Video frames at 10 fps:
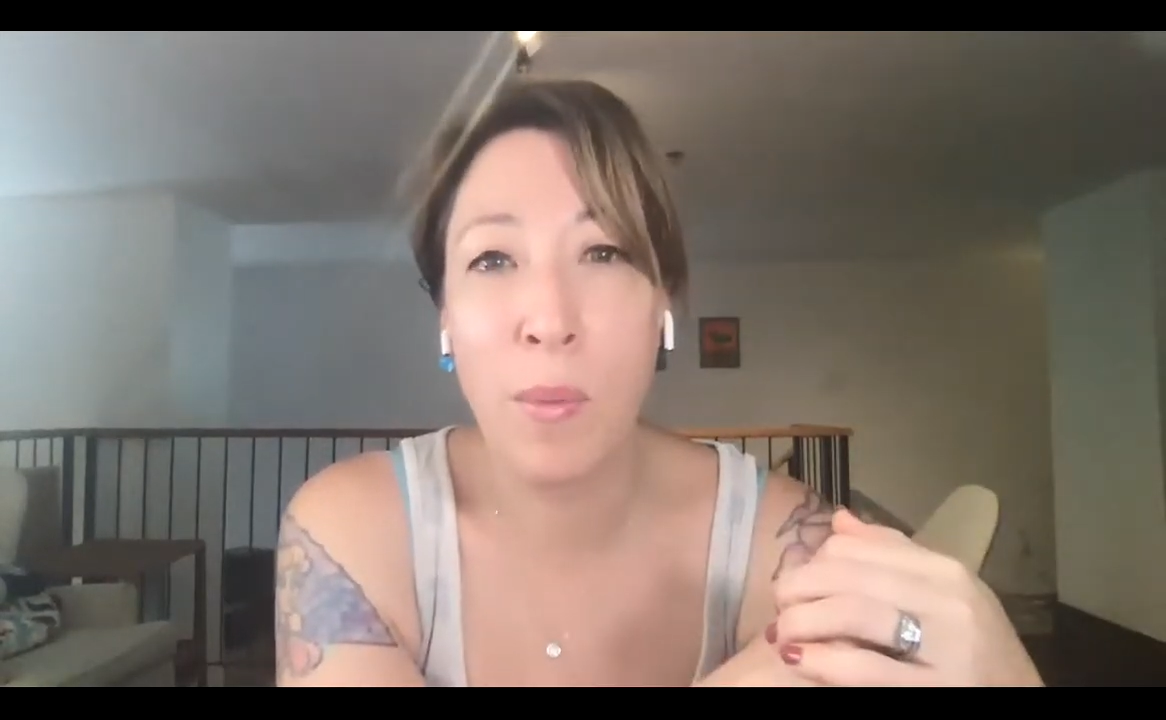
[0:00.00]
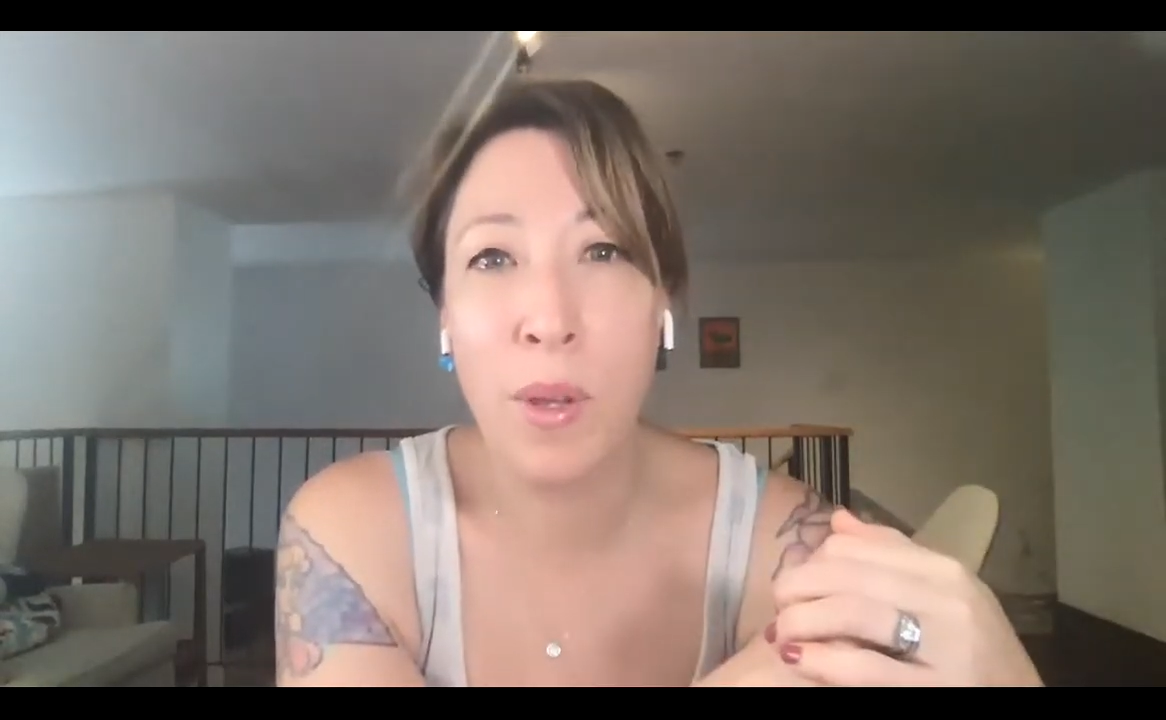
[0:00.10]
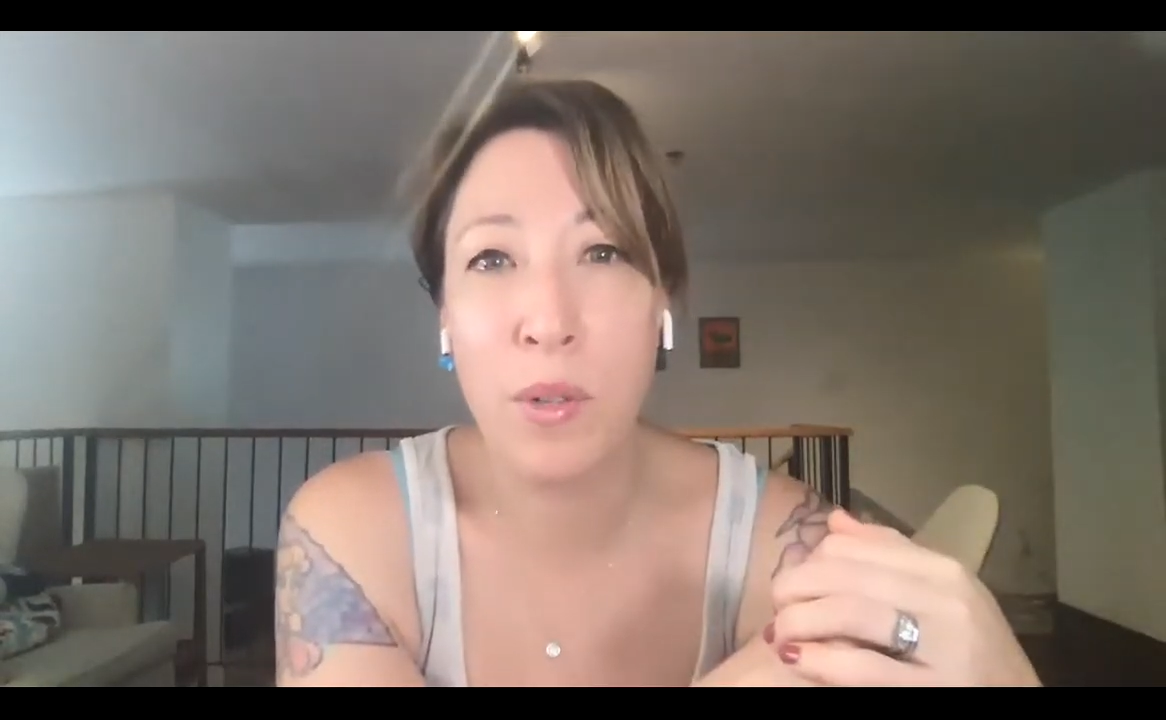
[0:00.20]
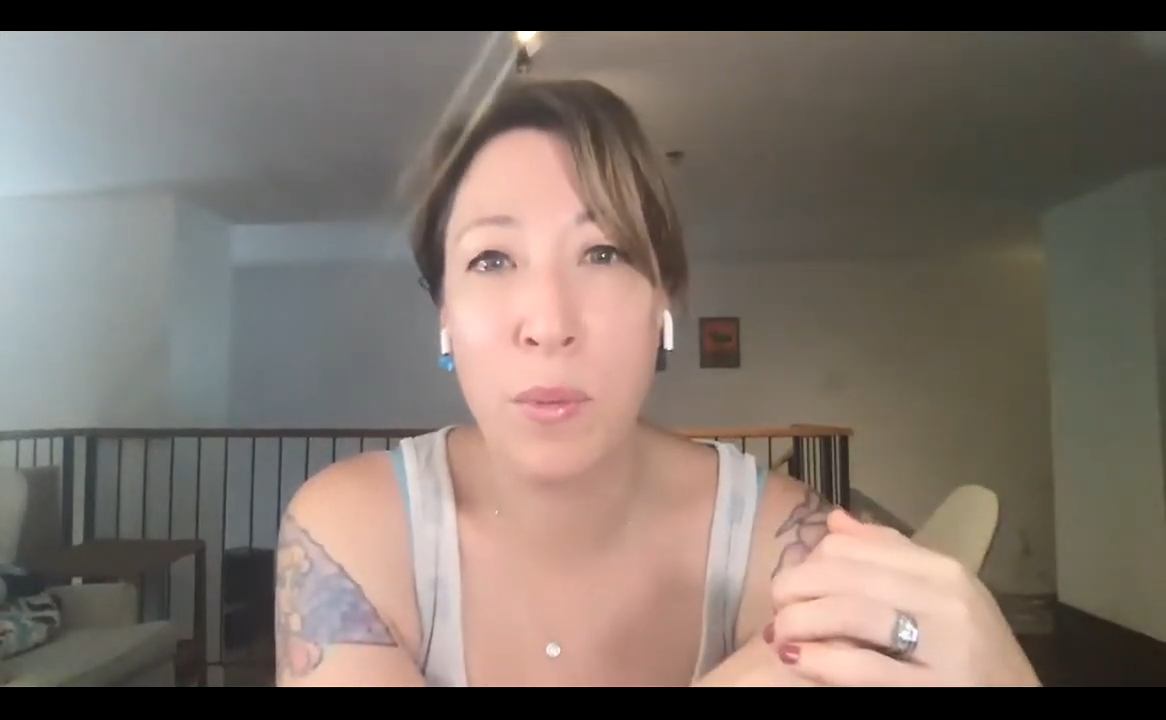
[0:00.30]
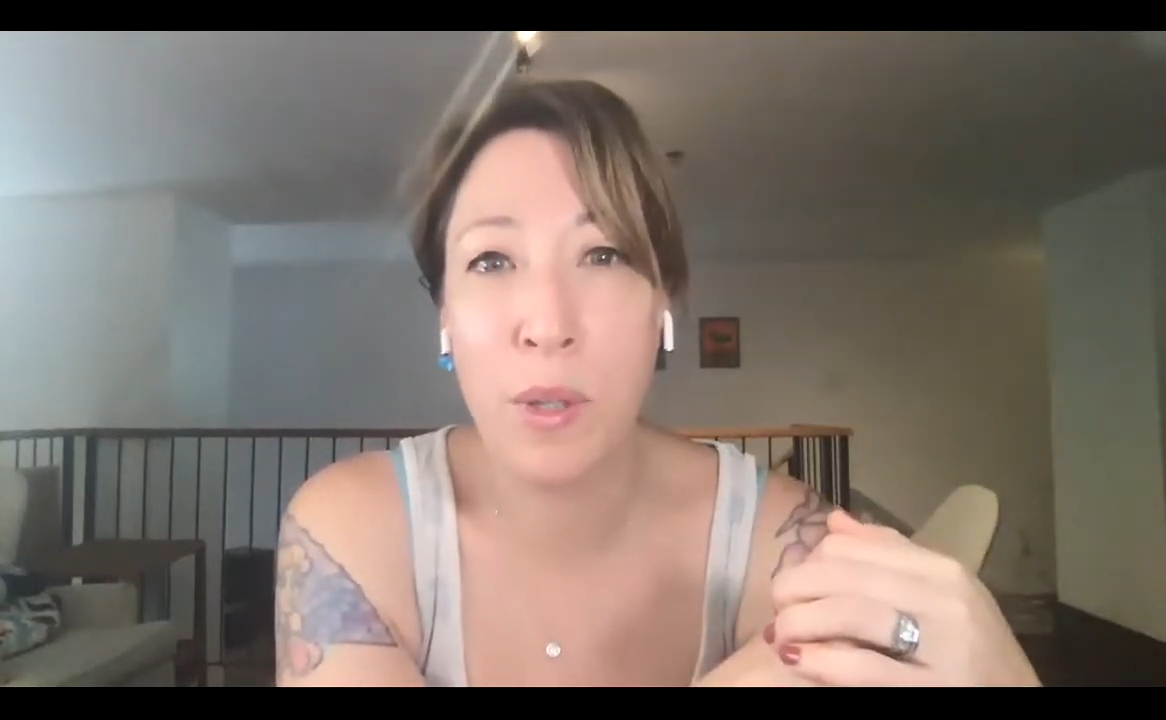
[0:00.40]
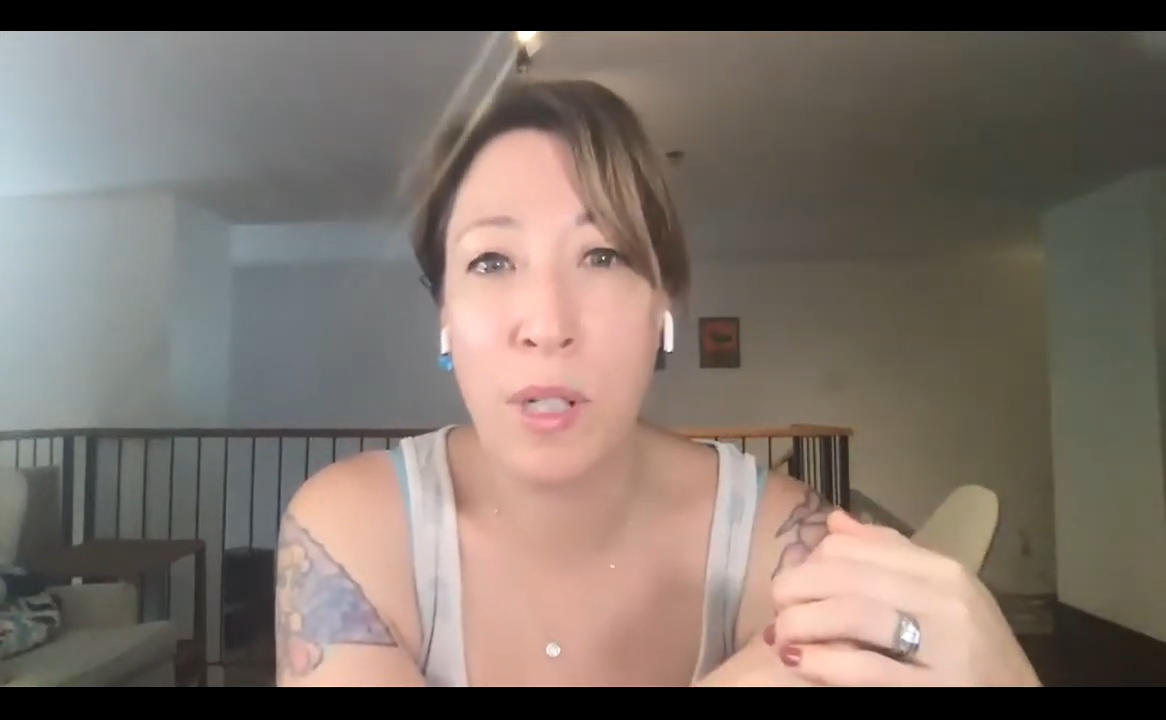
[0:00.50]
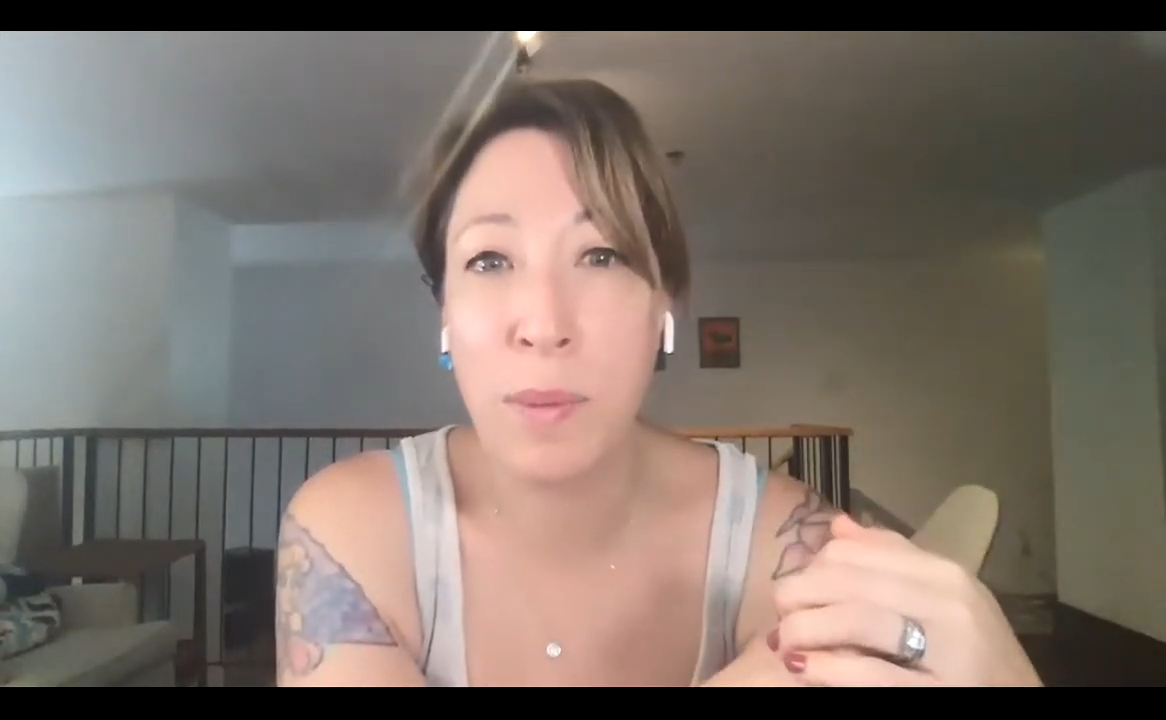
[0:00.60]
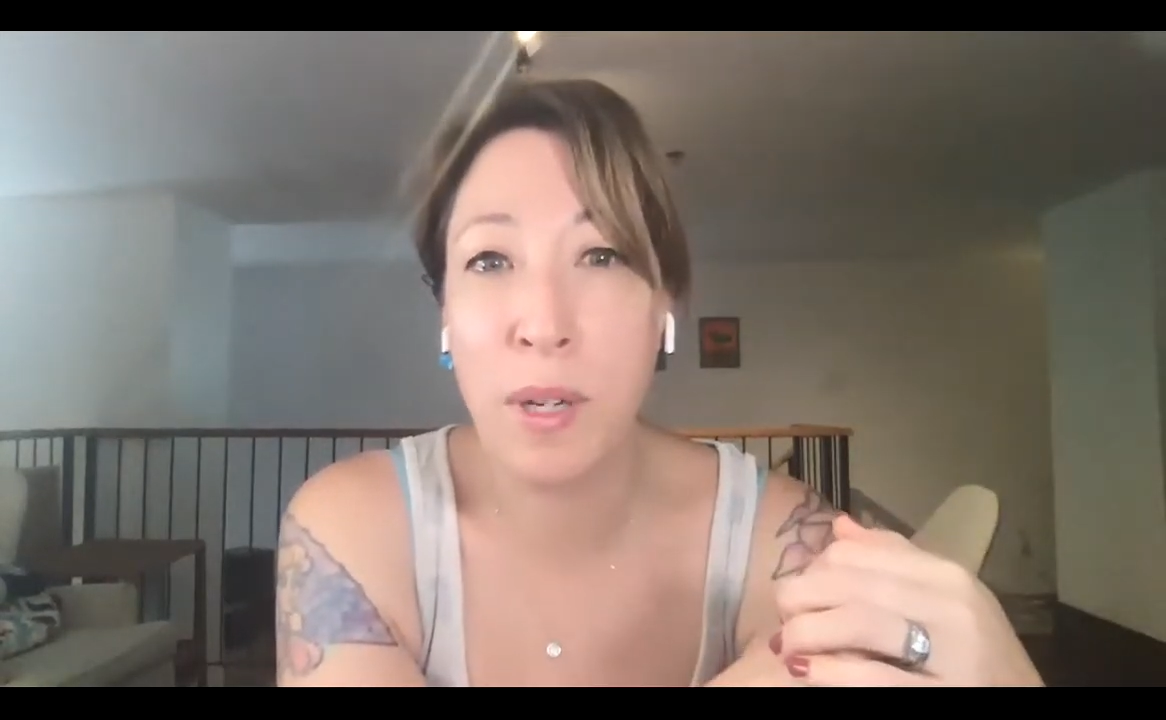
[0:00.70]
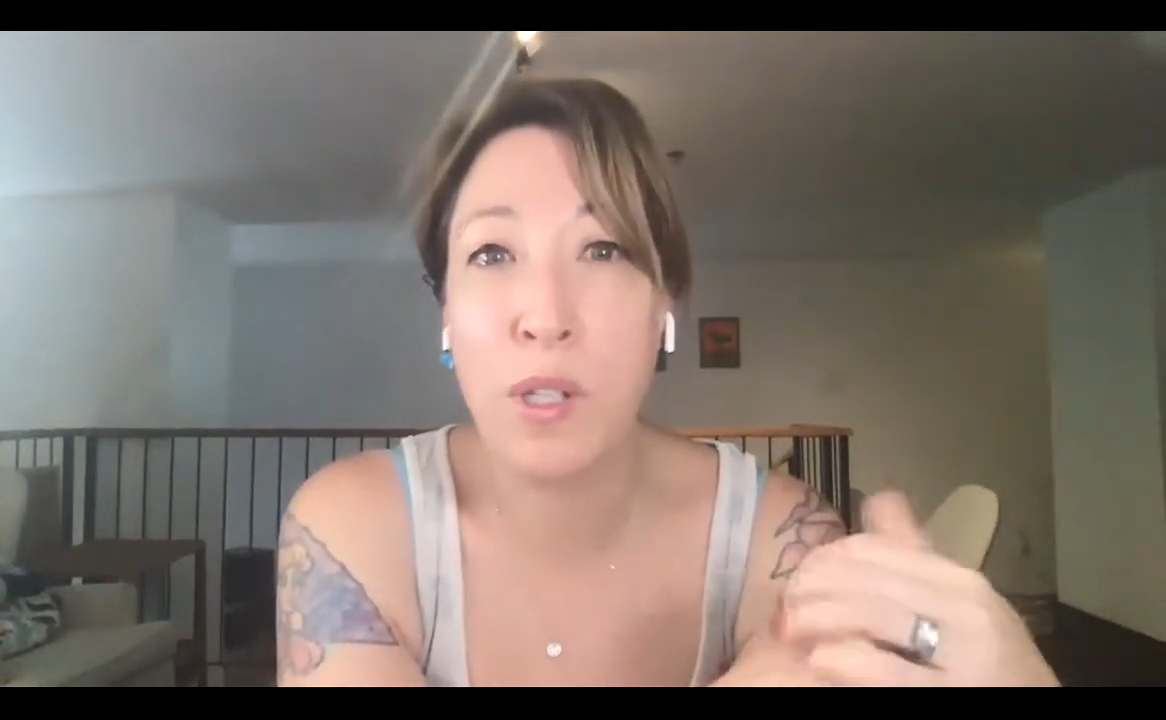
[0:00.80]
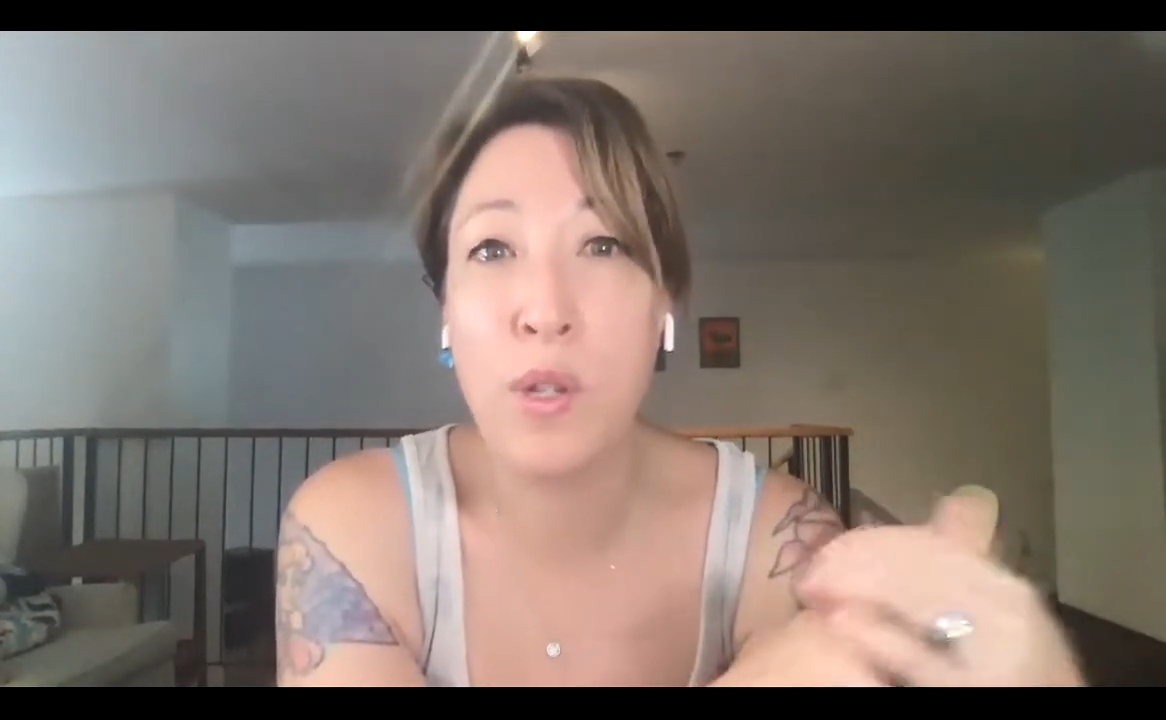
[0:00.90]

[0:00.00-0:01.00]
pleasurable experience.